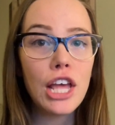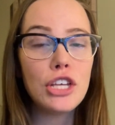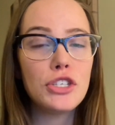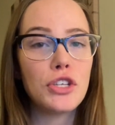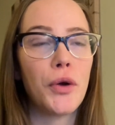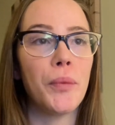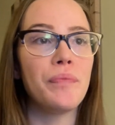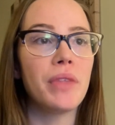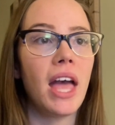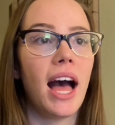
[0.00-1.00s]
So
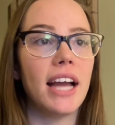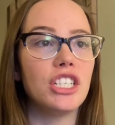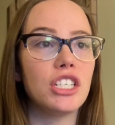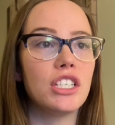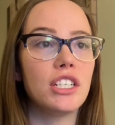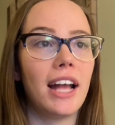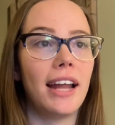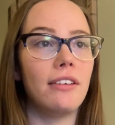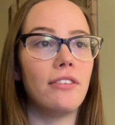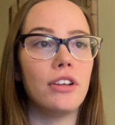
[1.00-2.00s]
I just kind
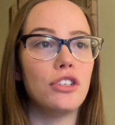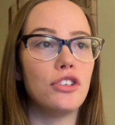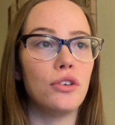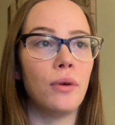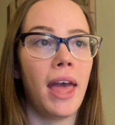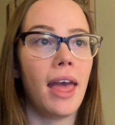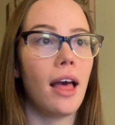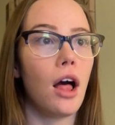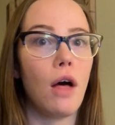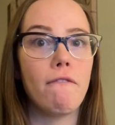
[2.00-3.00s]
of do a
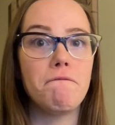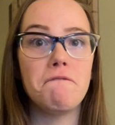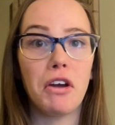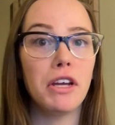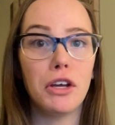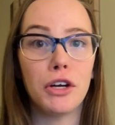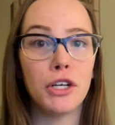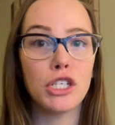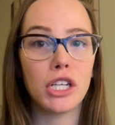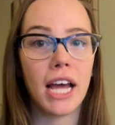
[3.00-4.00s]
very
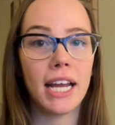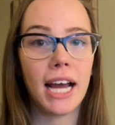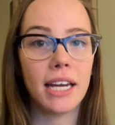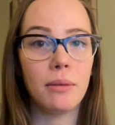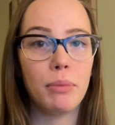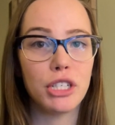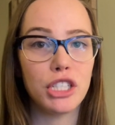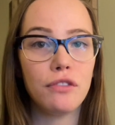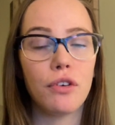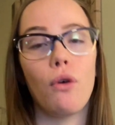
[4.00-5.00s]
large line item
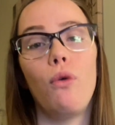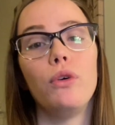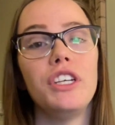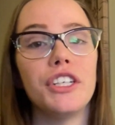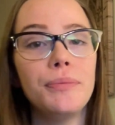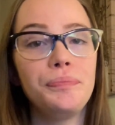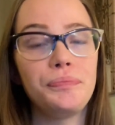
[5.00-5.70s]
budget for the whole year